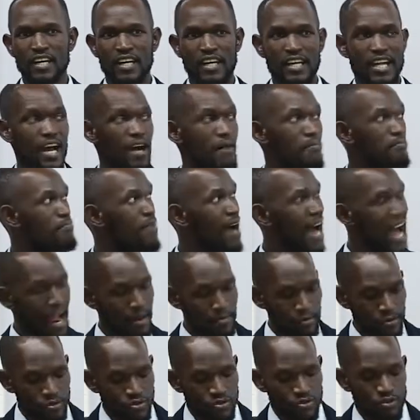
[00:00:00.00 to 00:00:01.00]
And our
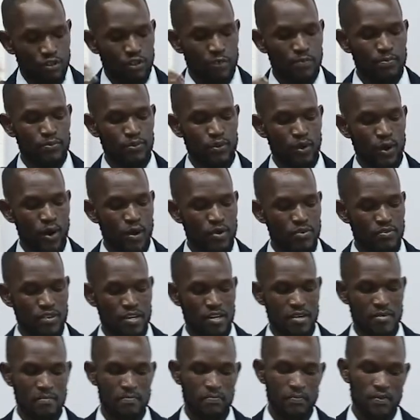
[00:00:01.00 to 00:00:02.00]
Bible school
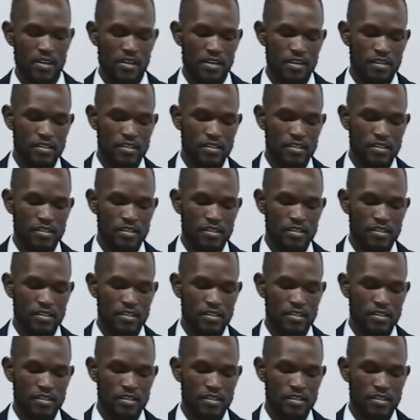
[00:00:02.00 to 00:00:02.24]
program